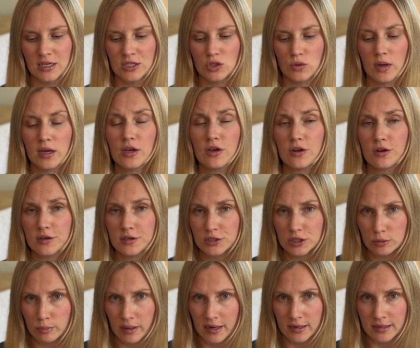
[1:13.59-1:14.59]
So I
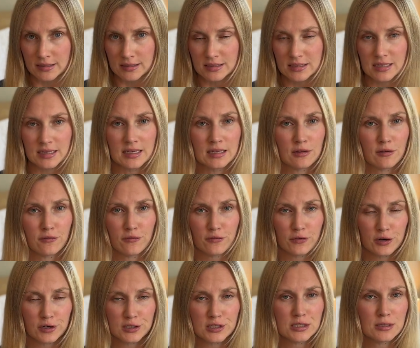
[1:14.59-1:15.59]
encourage parents in the
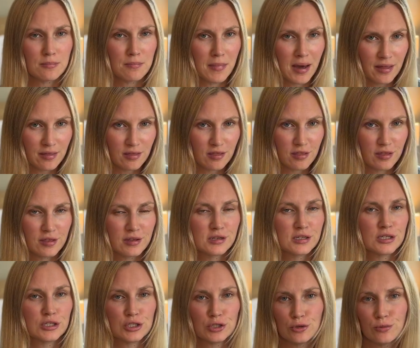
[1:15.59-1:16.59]
first month
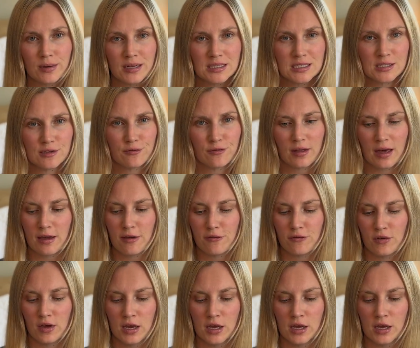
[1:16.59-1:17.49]
to 2 months of life